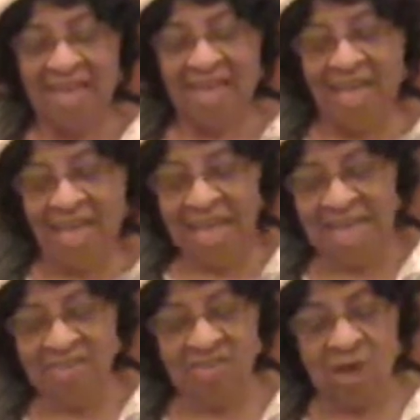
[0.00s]

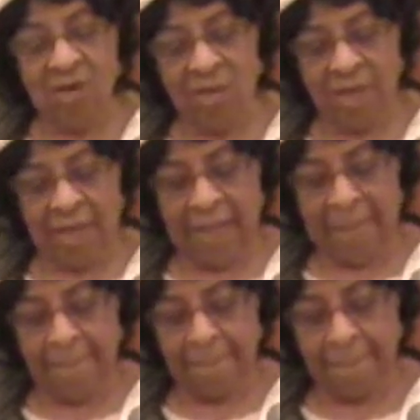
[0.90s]
And so
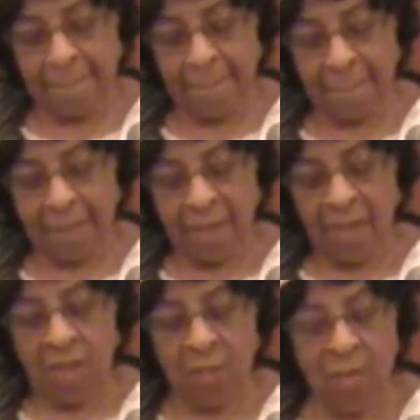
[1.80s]

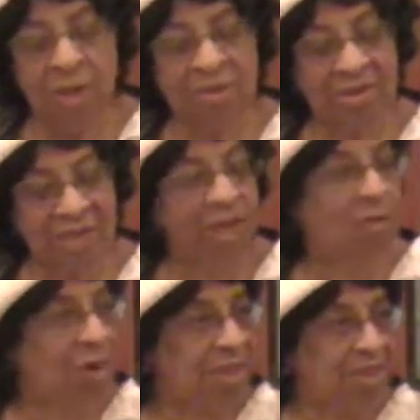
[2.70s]
we went to
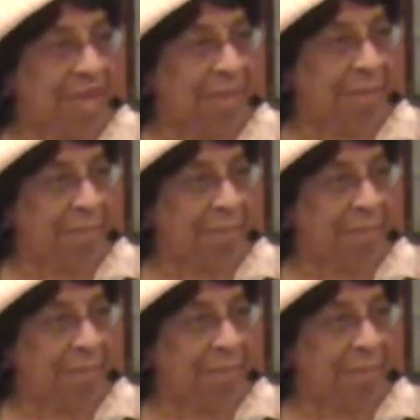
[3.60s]
dinner one time,